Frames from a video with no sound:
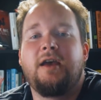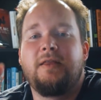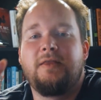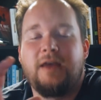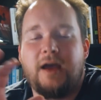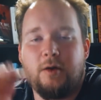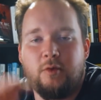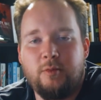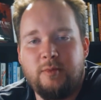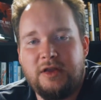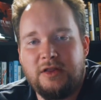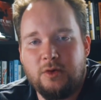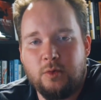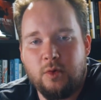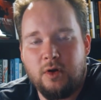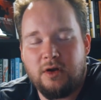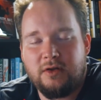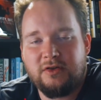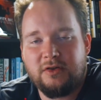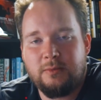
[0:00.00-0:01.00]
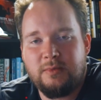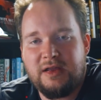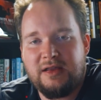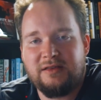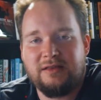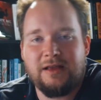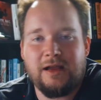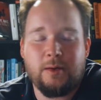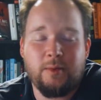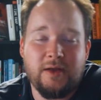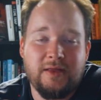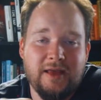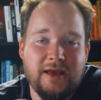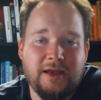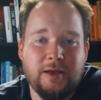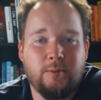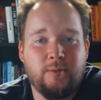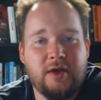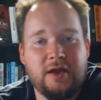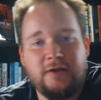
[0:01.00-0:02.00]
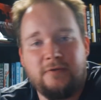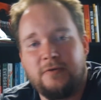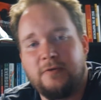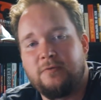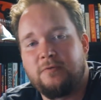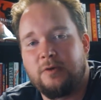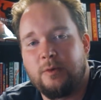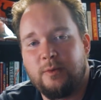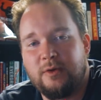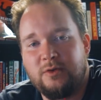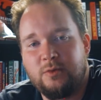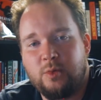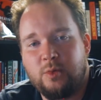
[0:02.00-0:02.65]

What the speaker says: that would mean the world to me, so that way they can benefit from it as